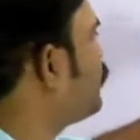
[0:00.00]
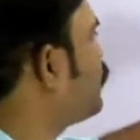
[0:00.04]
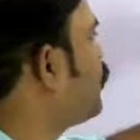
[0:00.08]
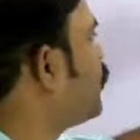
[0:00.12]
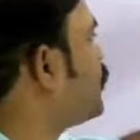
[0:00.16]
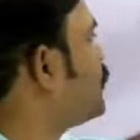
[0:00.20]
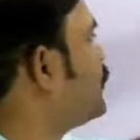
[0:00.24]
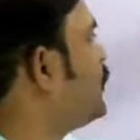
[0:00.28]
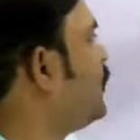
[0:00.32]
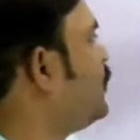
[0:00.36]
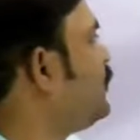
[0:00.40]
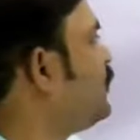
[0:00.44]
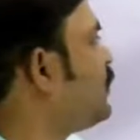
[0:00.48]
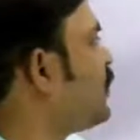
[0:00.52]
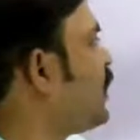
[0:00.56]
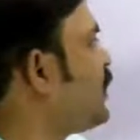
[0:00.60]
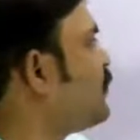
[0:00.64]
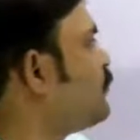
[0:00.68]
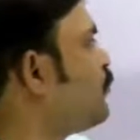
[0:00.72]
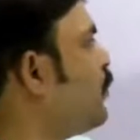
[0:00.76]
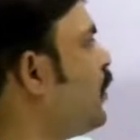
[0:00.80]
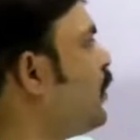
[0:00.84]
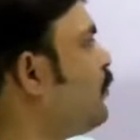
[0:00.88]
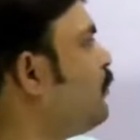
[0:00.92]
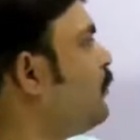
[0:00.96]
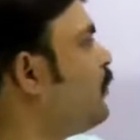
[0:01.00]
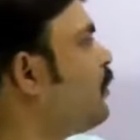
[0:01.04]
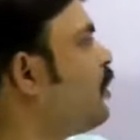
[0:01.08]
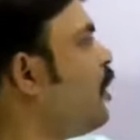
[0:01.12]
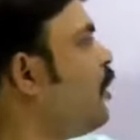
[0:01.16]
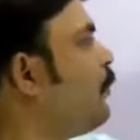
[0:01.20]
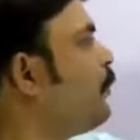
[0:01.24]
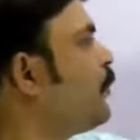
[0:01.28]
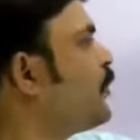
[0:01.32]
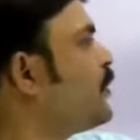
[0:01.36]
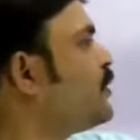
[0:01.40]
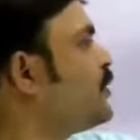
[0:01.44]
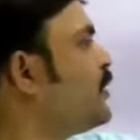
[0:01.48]
question, transformer
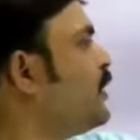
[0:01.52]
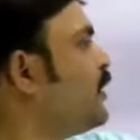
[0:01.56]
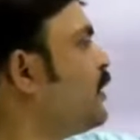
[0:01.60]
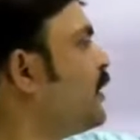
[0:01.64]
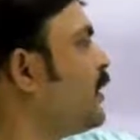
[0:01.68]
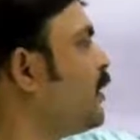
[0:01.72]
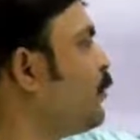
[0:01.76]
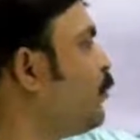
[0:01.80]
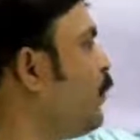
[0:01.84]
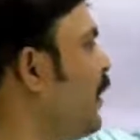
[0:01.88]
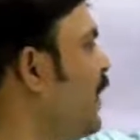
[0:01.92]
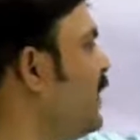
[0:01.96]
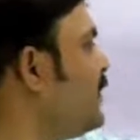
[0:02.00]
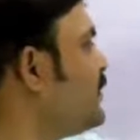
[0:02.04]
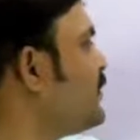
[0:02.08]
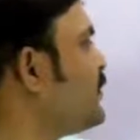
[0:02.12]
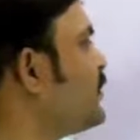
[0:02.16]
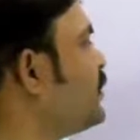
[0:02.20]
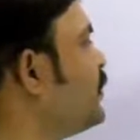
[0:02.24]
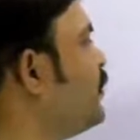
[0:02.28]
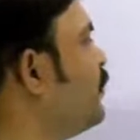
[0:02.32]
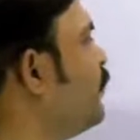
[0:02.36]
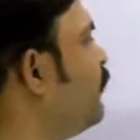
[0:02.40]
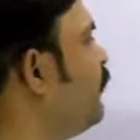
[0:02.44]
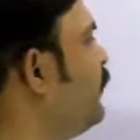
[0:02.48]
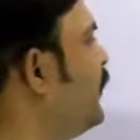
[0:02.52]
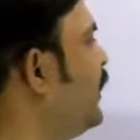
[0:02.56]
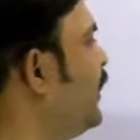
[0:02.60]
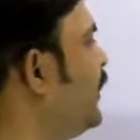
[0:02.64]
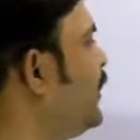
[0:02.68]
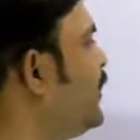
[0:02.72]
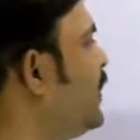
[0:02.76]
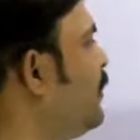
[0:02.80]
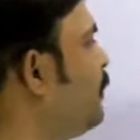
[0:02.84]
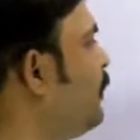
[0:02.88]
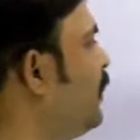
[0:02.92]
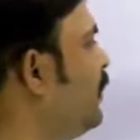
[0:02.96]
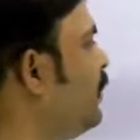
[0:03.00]
operation requires
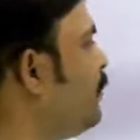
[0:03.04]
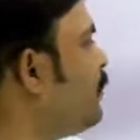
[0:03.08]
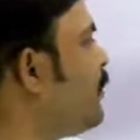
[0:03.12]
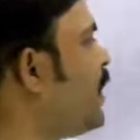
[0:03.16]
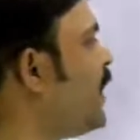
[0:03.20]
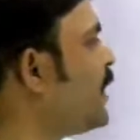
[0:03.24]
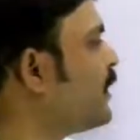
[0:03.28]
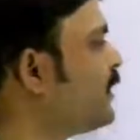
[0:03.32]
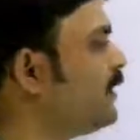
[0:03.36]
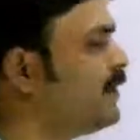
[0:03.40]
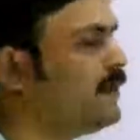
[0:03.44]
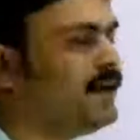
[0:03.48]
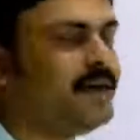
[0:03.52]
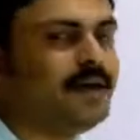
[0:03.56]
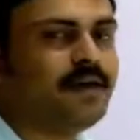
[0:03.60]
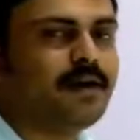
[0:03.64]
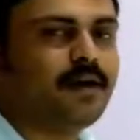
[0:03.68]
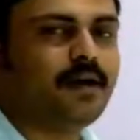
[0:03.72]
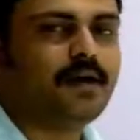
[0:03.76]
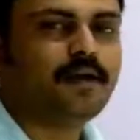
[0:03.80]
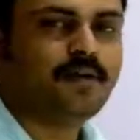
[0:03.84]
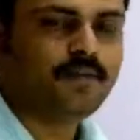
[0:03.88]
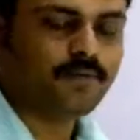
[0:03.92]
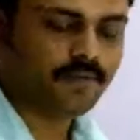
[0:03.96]
variable magnetic